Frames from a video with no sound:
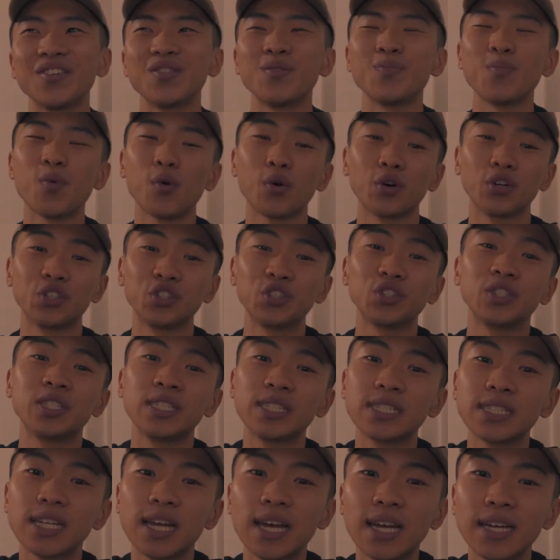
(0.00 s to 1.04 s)
the
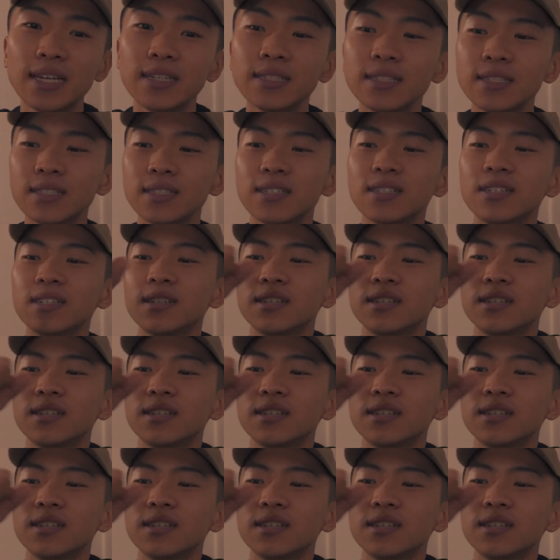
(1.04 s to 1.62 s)
portion size.